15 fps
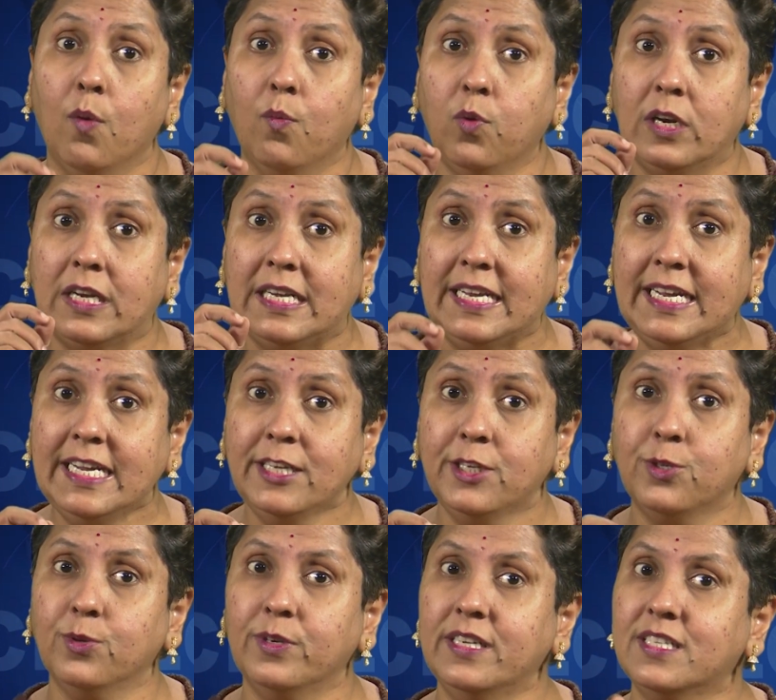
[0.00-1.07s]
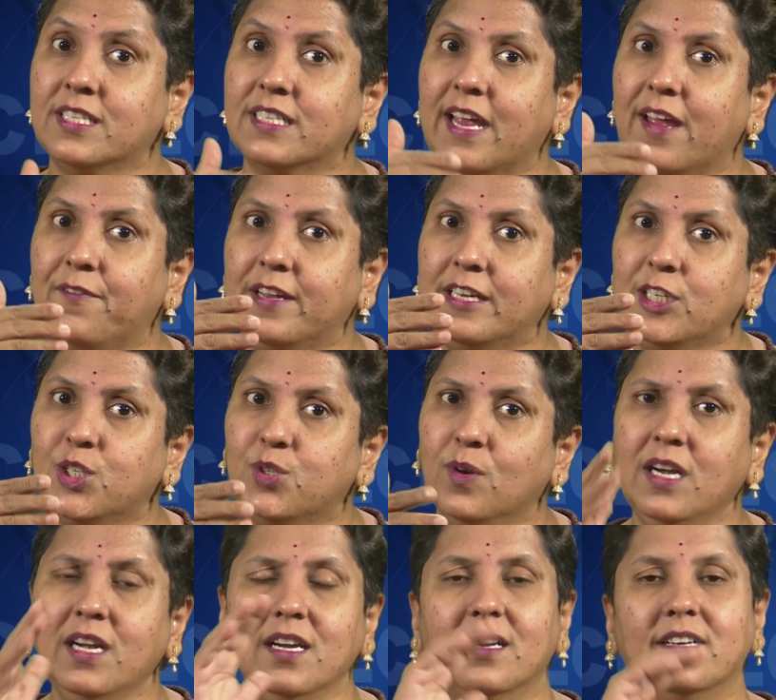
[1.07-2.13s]
would lead to its
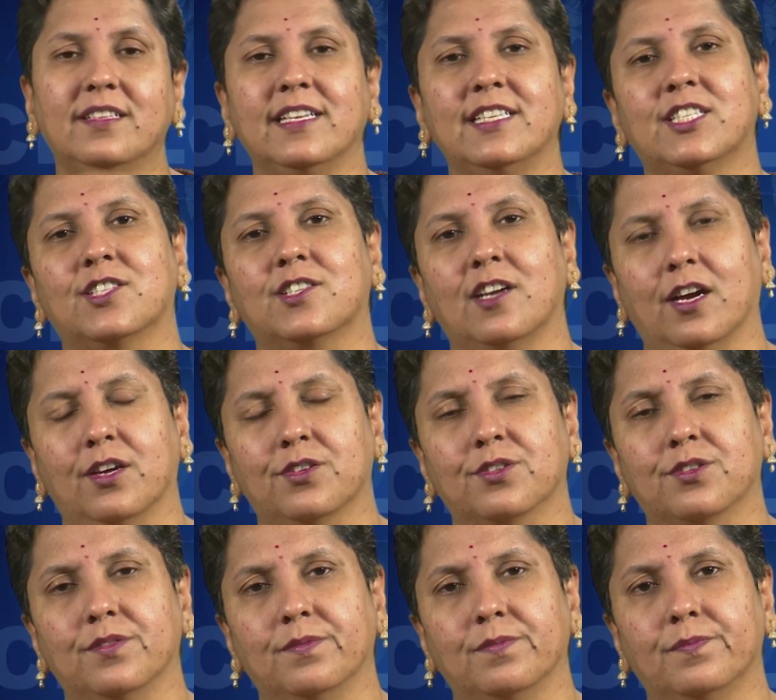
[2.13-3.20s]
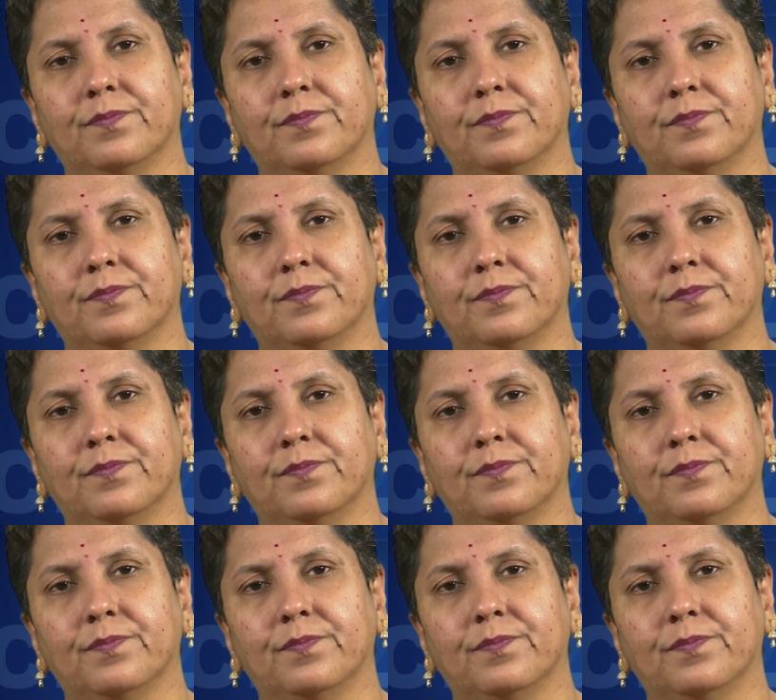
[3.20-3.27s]
eventual destruction.